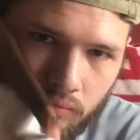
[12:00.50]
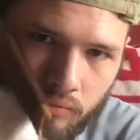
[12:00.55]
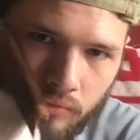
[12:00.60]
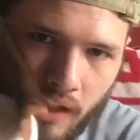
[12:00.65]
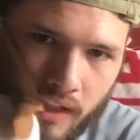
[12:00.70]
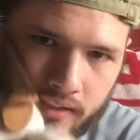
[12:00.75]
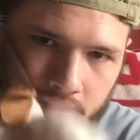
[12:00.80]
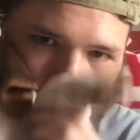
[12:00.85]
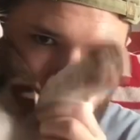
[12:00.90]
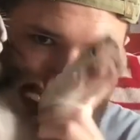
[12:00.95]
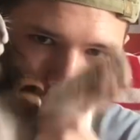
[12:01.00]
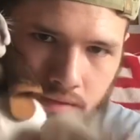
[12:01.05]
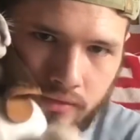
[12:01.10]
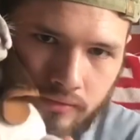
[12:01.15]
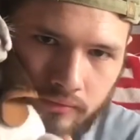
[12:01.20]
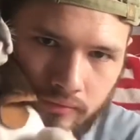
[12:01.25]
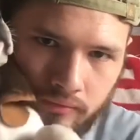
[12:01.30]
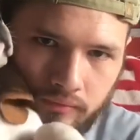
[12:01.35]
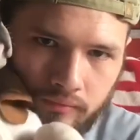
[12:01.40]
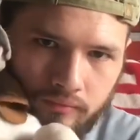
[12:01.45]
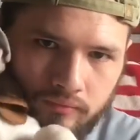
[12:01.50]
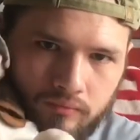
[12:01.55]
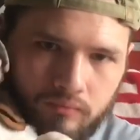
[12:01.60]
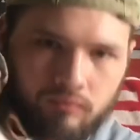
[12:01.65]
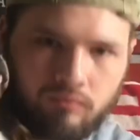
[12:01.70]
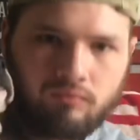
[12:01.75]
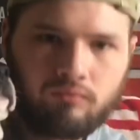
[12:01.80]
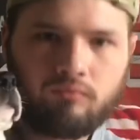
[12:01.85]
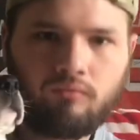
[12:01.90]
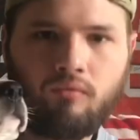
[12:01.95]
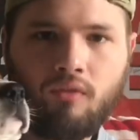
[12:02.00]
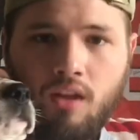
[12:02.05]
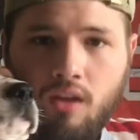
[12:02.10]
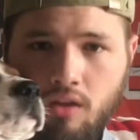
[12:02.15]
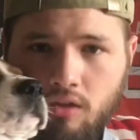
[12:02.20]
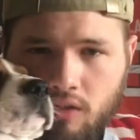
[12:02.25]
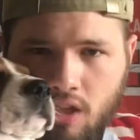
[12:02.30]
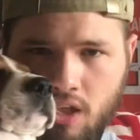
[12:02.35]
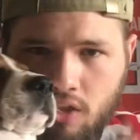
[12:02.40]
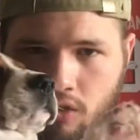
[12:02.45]
Thanks, guys.
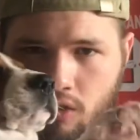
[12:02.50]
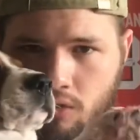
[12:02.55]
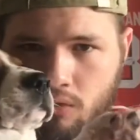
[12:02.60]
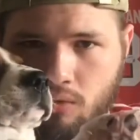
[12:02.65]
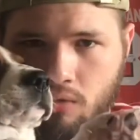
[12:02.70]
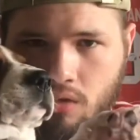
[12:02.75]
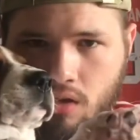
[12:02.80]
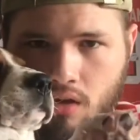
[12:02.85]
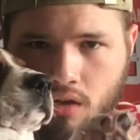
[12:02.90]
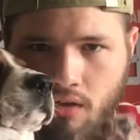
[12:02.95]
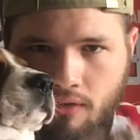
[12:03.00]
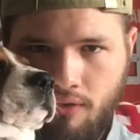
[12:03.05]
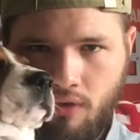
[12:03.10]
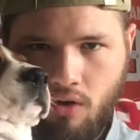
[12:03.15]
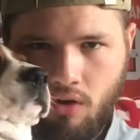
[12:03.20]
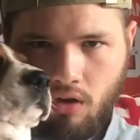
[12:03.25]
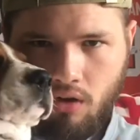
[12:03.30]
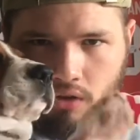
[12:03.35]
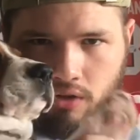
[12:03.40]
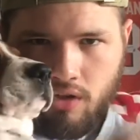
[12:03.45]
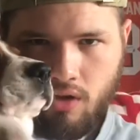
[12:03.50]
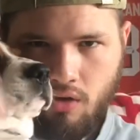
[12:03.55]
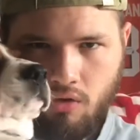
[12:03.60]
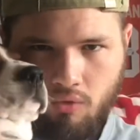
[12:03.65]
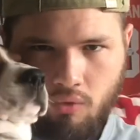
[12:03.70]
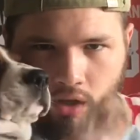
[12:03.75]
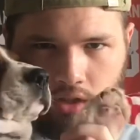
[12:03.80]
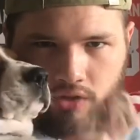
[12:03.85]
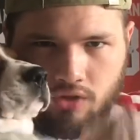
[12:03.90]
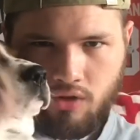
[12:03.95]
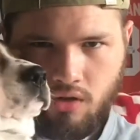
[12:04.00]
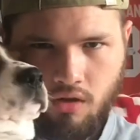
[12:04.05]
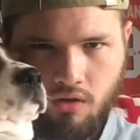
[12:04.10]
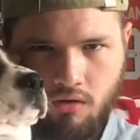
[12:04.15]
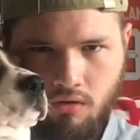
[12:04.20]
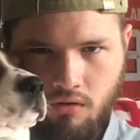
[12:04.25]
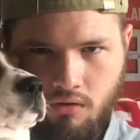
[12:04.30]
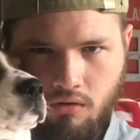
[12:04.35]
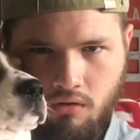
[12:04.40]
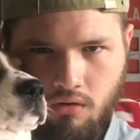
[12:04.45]
Thank you for all your
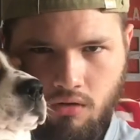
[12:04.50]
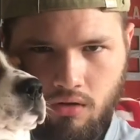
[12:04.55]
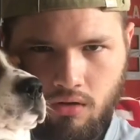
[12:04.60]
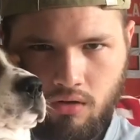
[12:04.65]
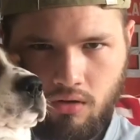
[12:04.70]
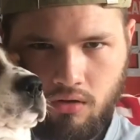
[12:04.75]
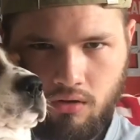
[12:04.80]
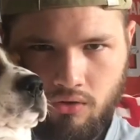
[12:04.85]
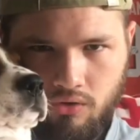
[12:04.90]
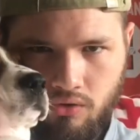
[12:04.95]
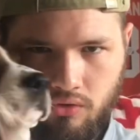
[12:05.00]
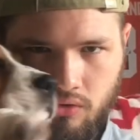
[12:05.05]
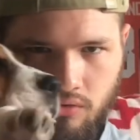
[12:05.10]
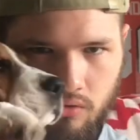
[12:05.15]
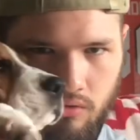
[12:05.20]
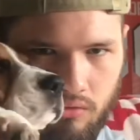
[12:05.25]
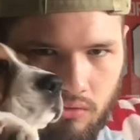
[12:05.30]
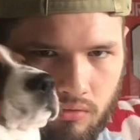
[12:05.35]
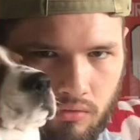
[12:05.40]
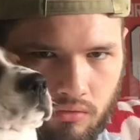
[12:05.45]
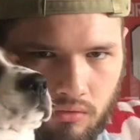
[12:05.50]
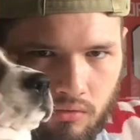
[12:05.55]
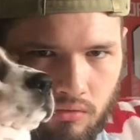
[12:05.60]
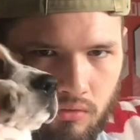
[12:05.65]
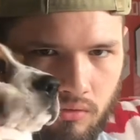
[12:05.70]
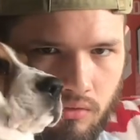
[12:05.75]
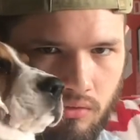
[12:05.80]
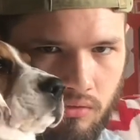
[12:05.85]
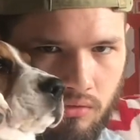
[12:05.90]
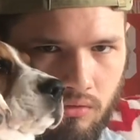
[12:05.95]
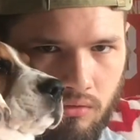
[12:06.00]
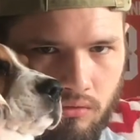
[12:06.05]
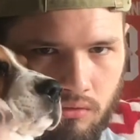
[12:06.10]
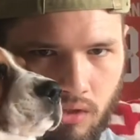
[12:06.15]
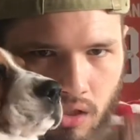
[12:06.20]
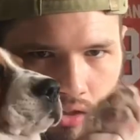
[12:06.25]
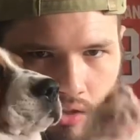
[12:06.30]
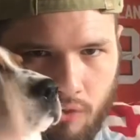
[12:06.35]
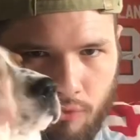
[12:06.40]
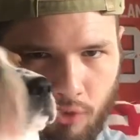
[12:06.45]
questions.
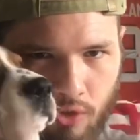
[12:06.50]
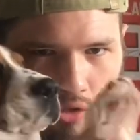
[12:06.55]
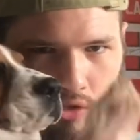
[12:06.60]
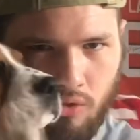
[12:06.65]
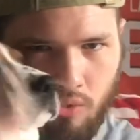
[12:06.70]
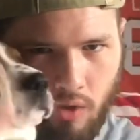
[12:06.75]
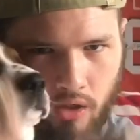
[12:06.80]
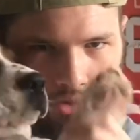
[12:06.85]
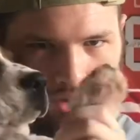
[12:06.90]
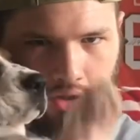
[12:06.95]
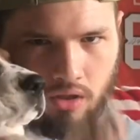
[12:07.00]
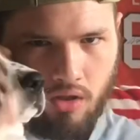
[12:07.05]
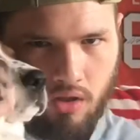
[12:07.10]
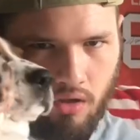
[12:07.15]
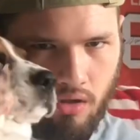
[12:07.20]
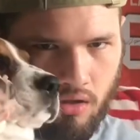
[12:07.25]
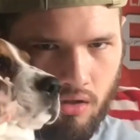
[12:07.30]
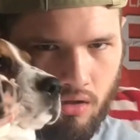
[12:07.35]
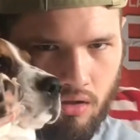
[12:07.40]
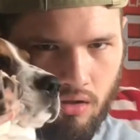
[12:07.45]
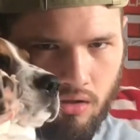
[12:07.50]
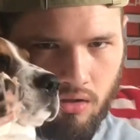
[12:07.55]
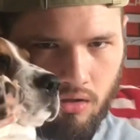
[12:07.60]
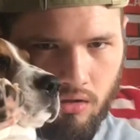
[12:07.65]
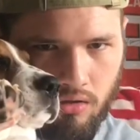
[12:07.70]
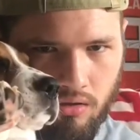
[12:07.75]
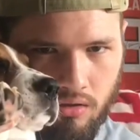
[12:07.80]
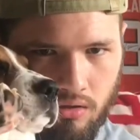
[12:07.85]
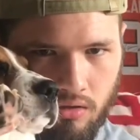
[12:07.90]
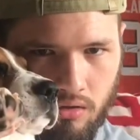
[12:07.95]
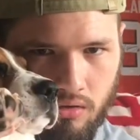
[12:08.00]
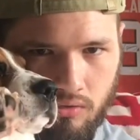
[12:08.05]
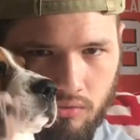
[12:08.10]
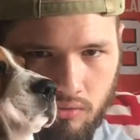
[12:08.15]
Thank you for your questions.